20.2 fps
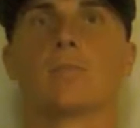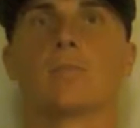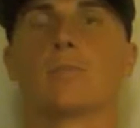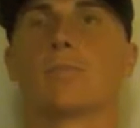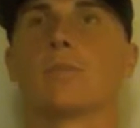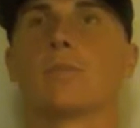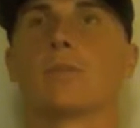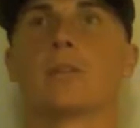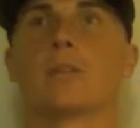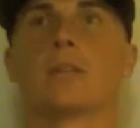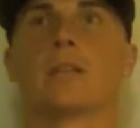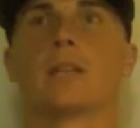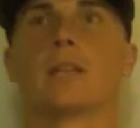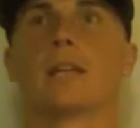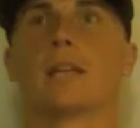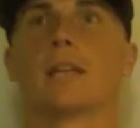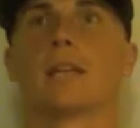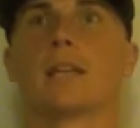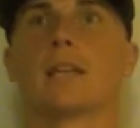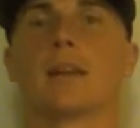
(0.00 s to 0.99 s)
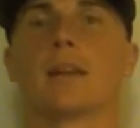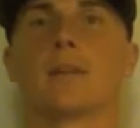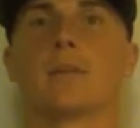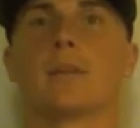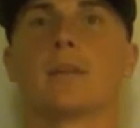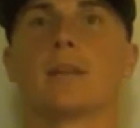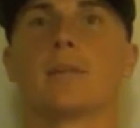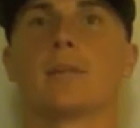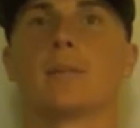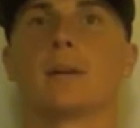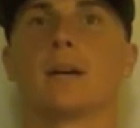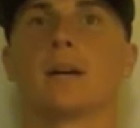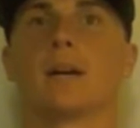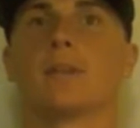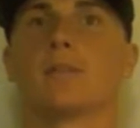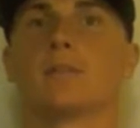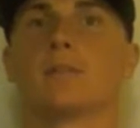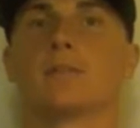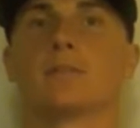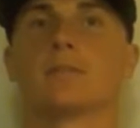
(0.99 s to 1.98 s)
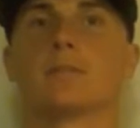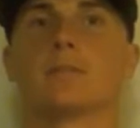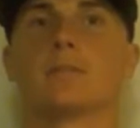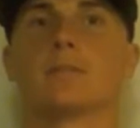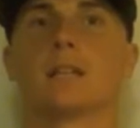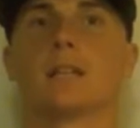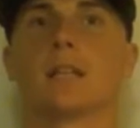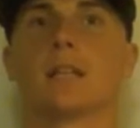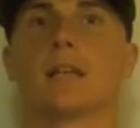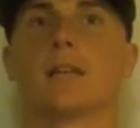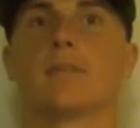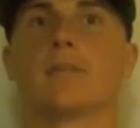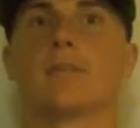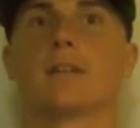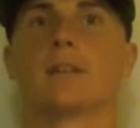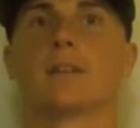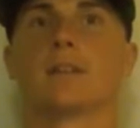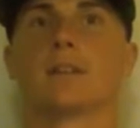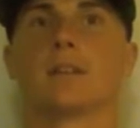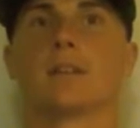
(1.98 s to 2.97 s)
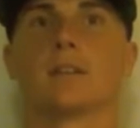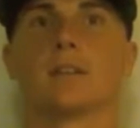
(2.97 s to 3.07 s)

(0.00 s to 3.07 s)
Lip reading: pretty late, about 11,